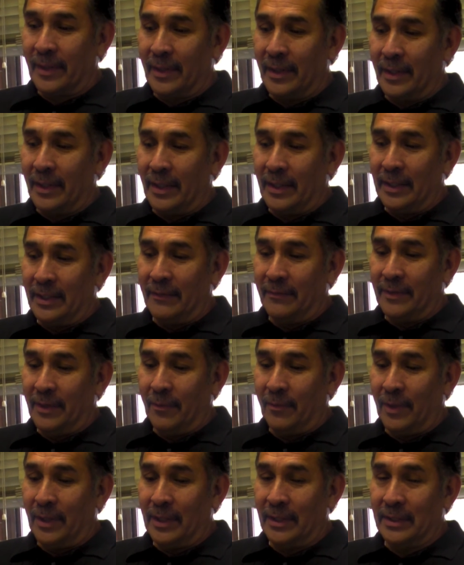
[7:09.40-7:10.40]
And if they
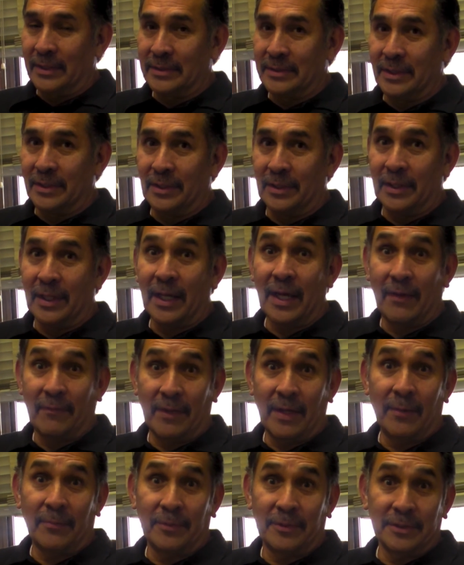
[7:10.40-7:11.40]
want to continue to have
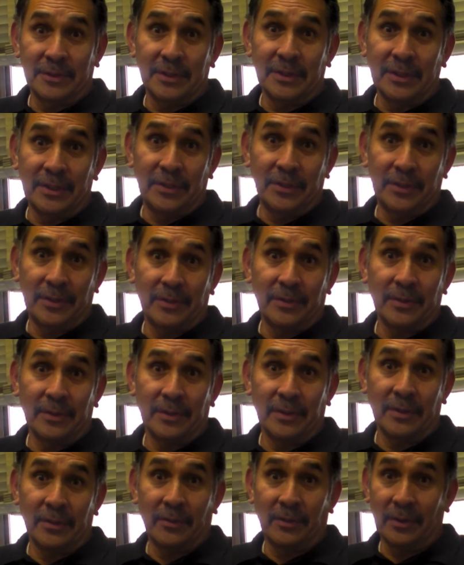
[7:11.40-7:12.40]
that procedure,
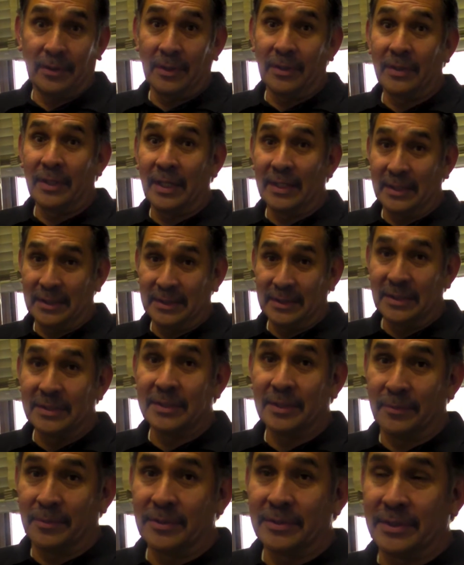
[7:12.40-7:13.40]
or that
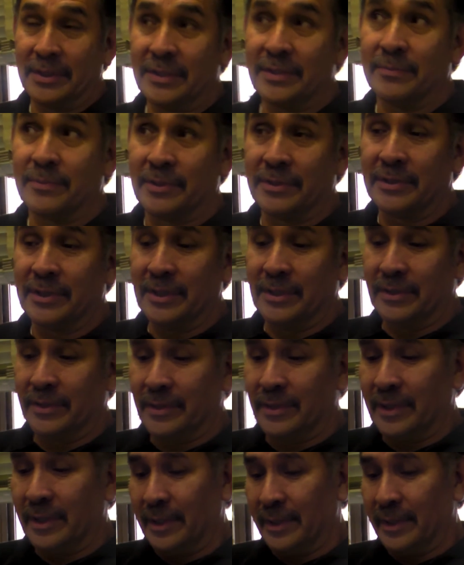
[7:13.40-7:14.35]
existing procedure.